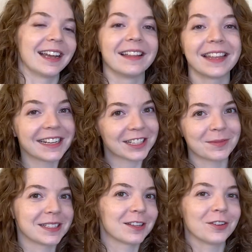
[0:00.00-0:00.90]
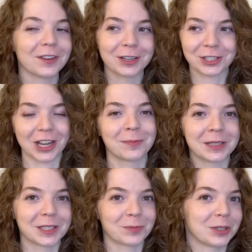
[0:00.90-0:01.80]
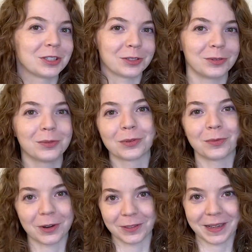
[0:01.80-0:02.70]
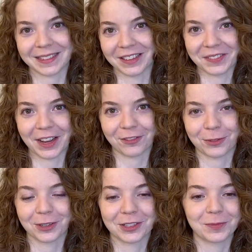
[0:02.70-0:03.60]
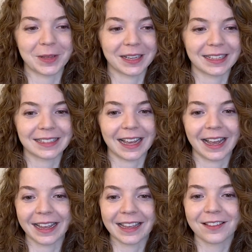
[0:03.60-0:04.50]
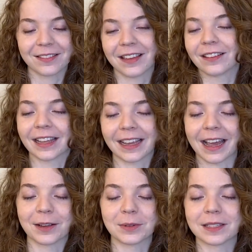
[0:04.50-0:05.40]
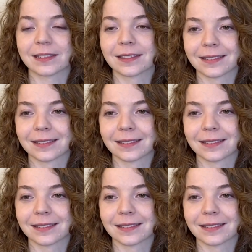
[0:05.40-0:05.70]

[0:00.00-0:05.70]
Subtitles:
And then I took myself on a shopping spree to reward myself afterwards because I felt like I was